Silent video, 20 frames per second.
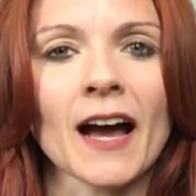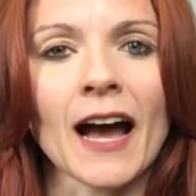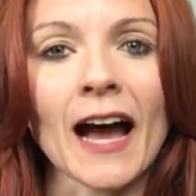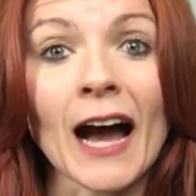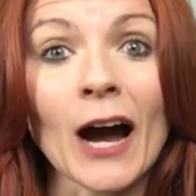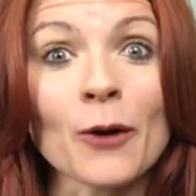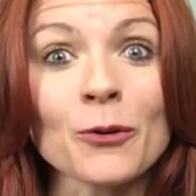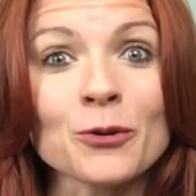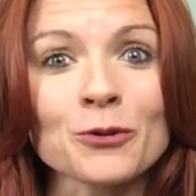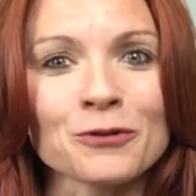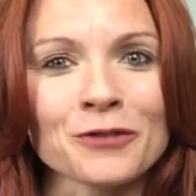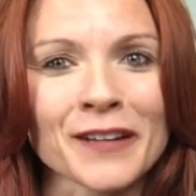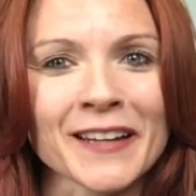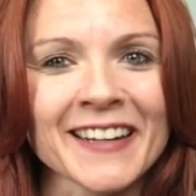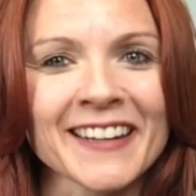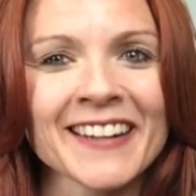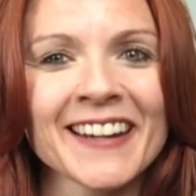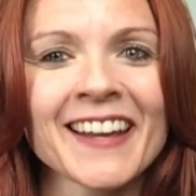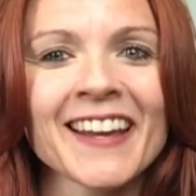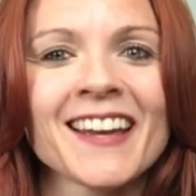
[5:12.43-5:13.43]
out of
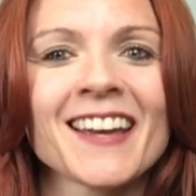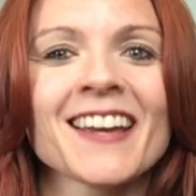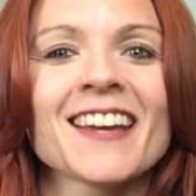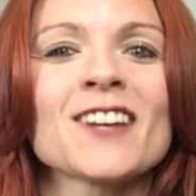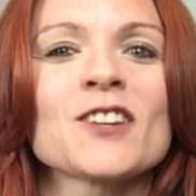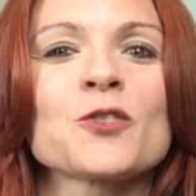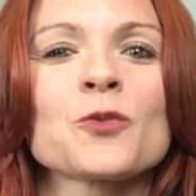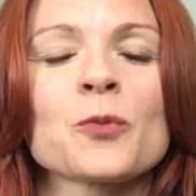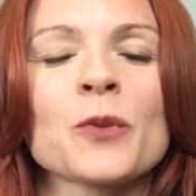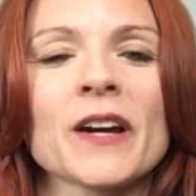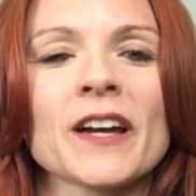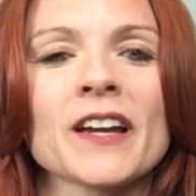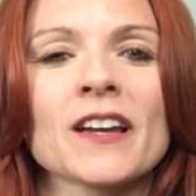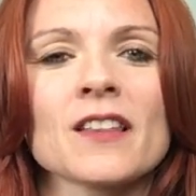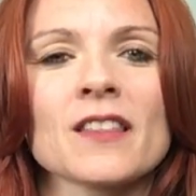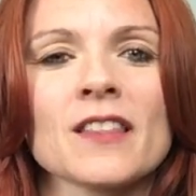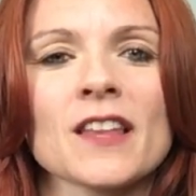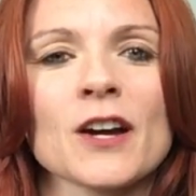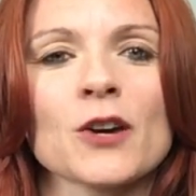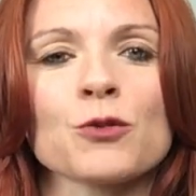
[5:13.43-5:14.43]
it in a way
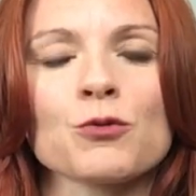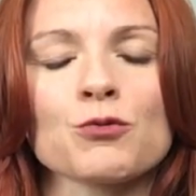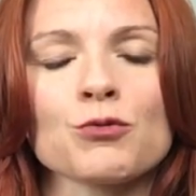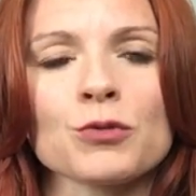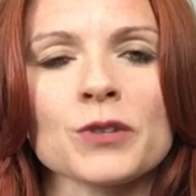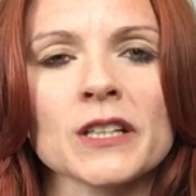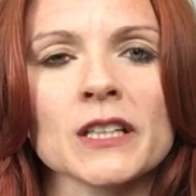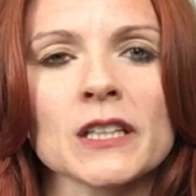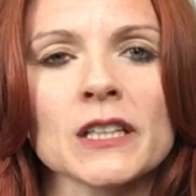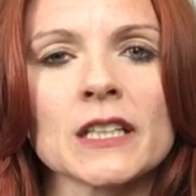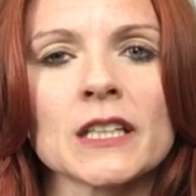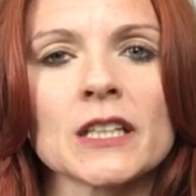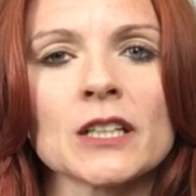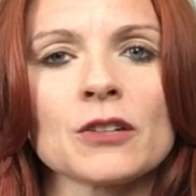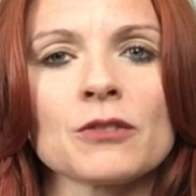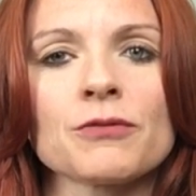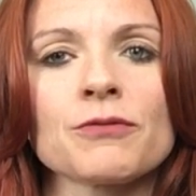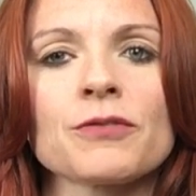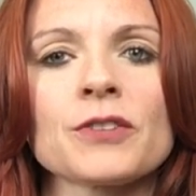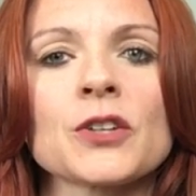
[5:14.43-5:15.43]
that
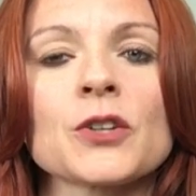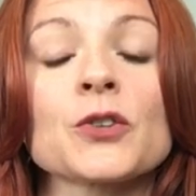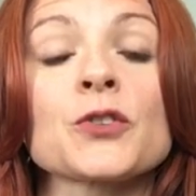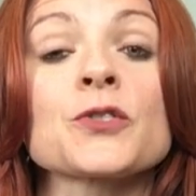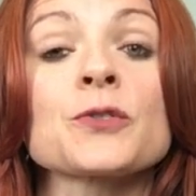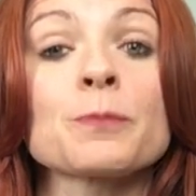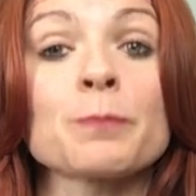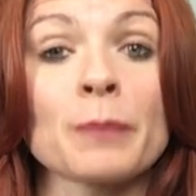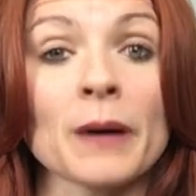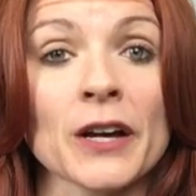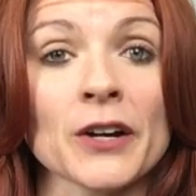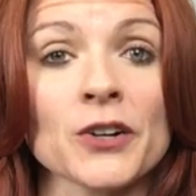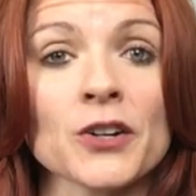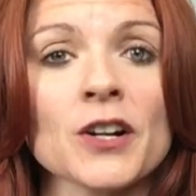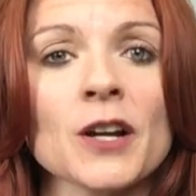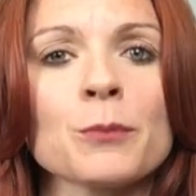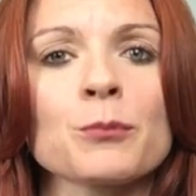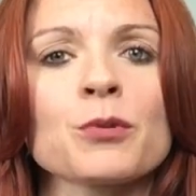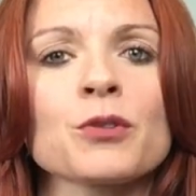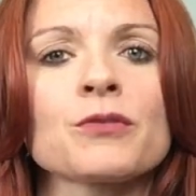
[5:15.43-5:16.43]
really feels better
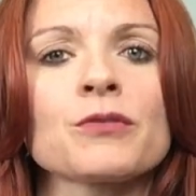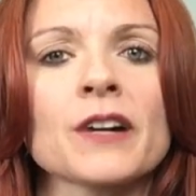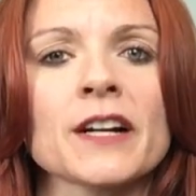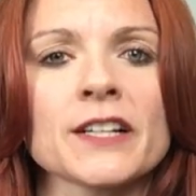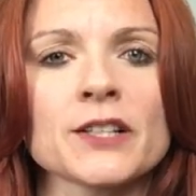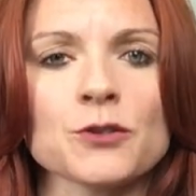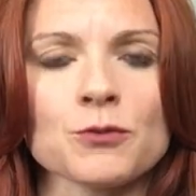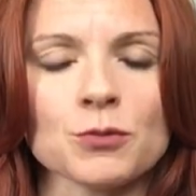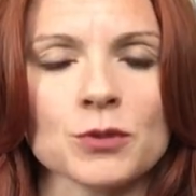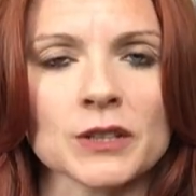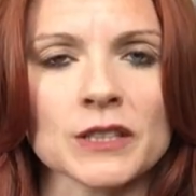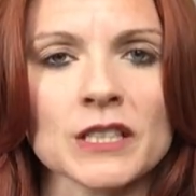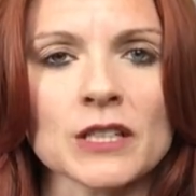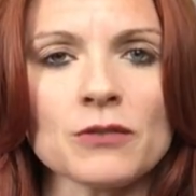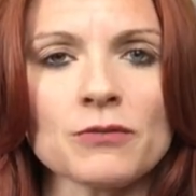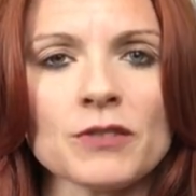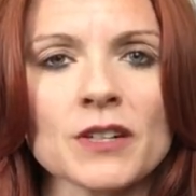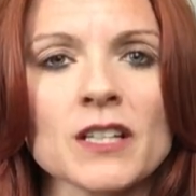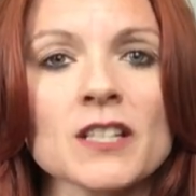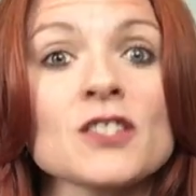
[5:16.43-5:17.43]
and provides
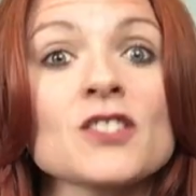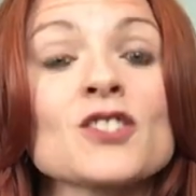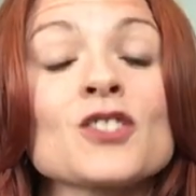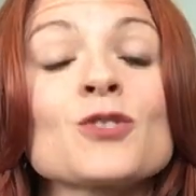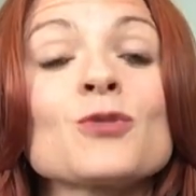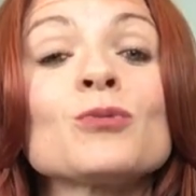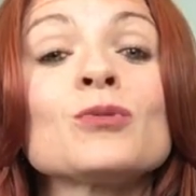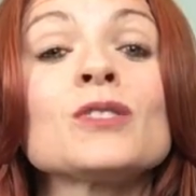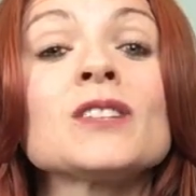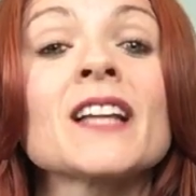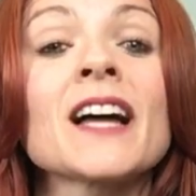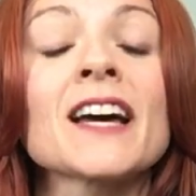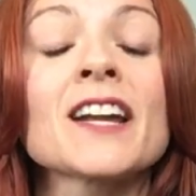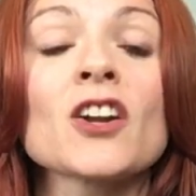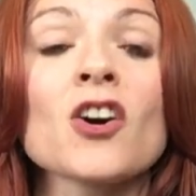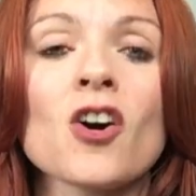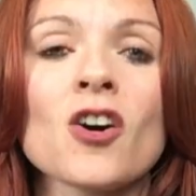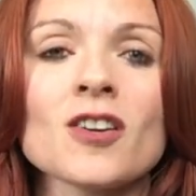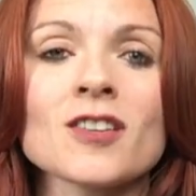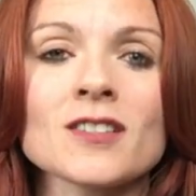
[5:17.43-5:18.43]
relief is to
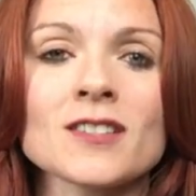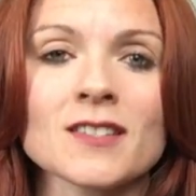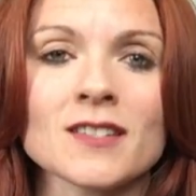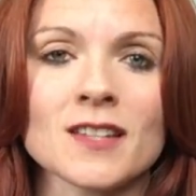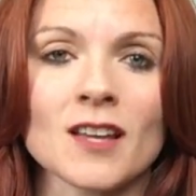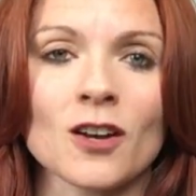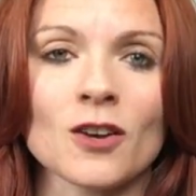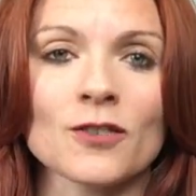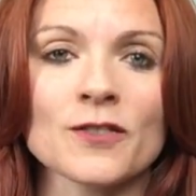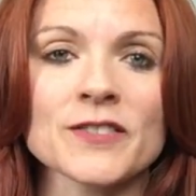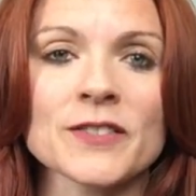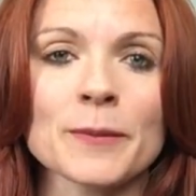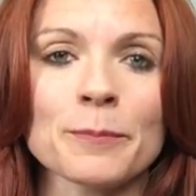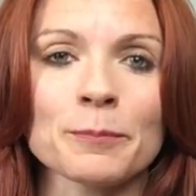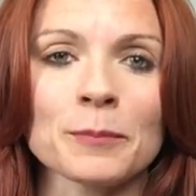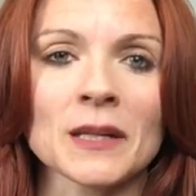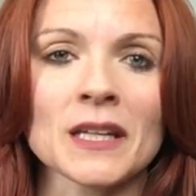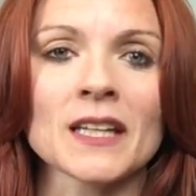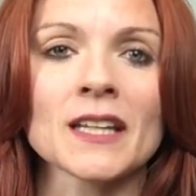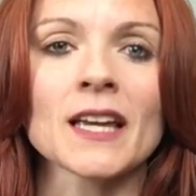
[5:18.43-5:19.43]
let ourselves
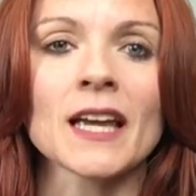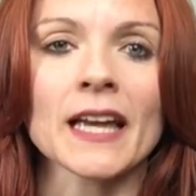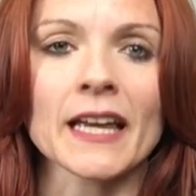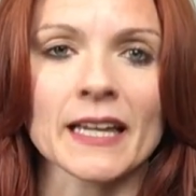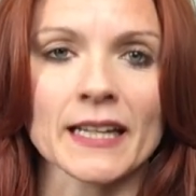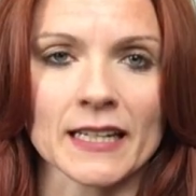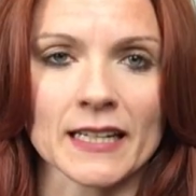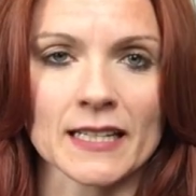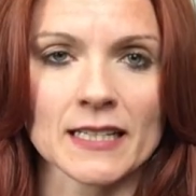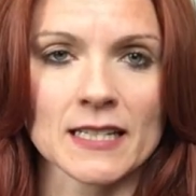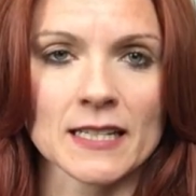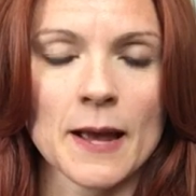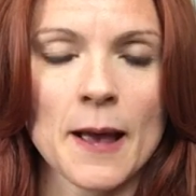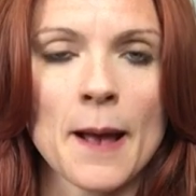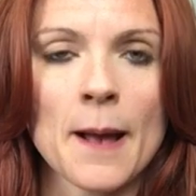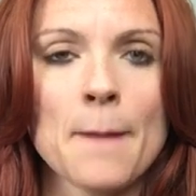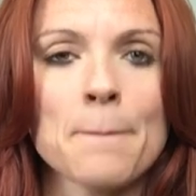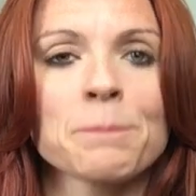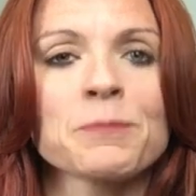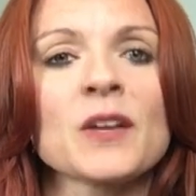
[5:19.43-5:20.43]
be in it.
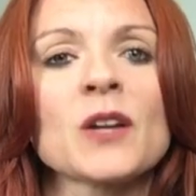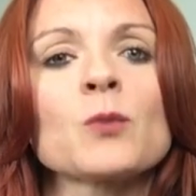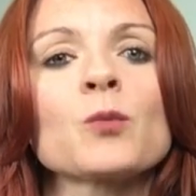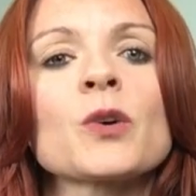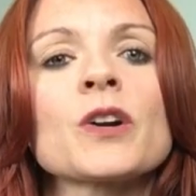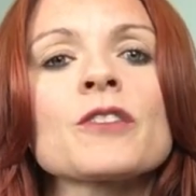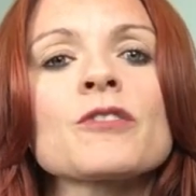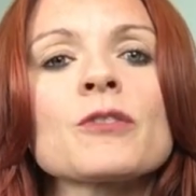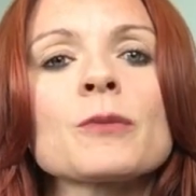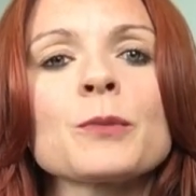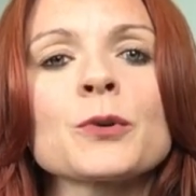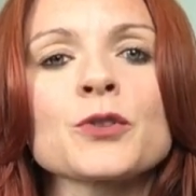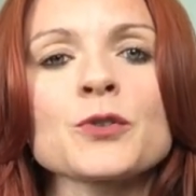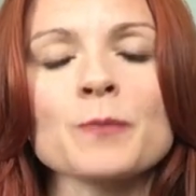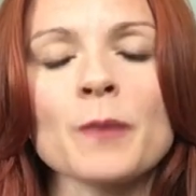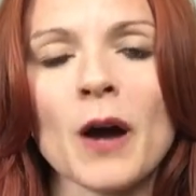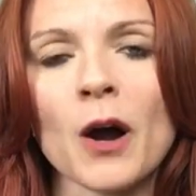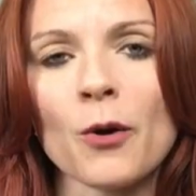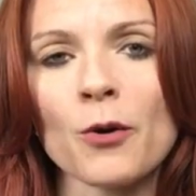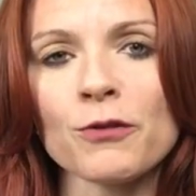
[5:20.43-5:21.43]
And one of the
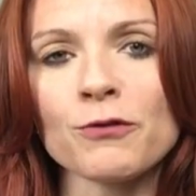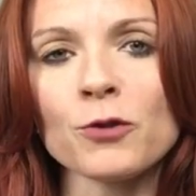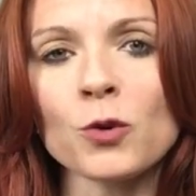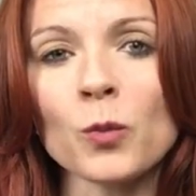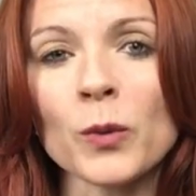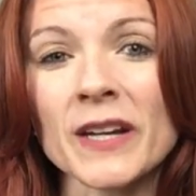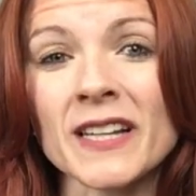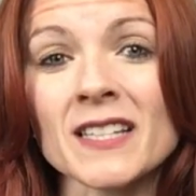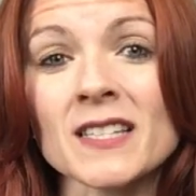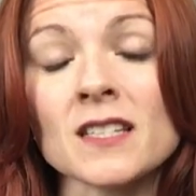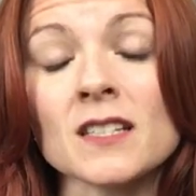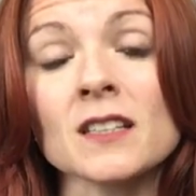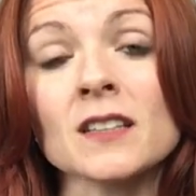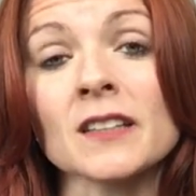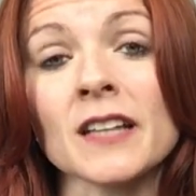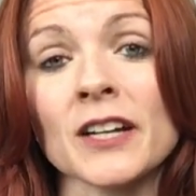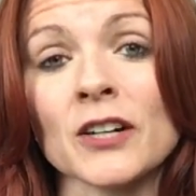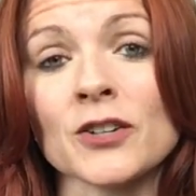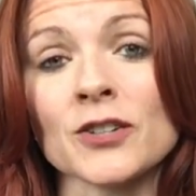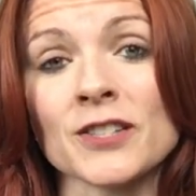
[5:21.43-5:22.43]
most powerful ways to
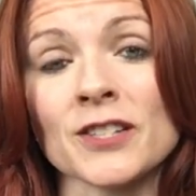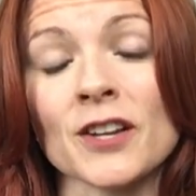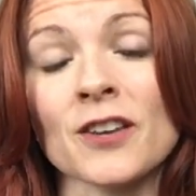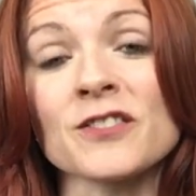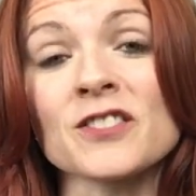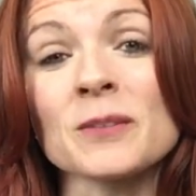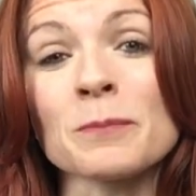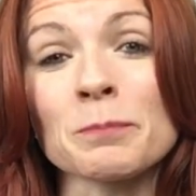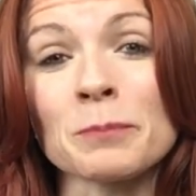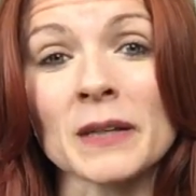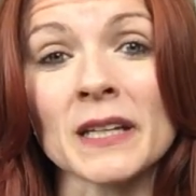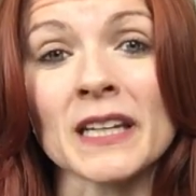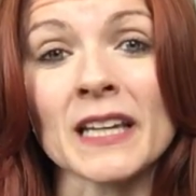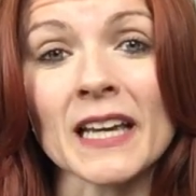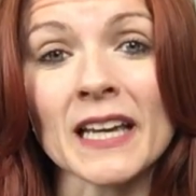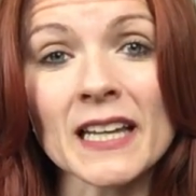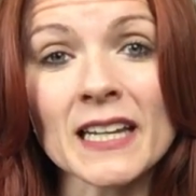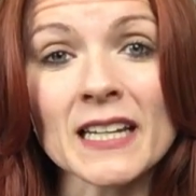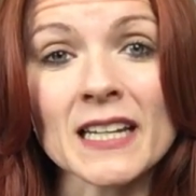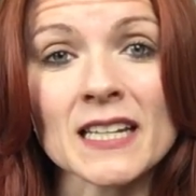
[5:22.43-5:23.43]
let ourselves
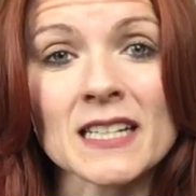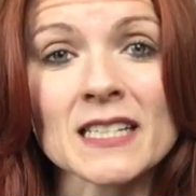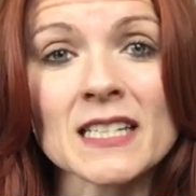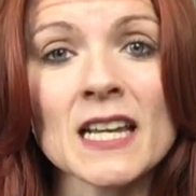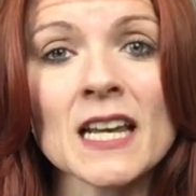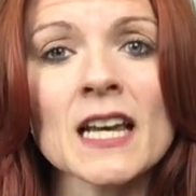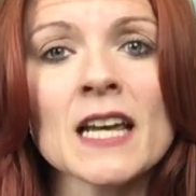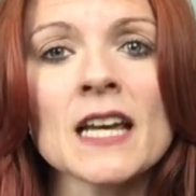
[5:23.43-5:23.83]
be in it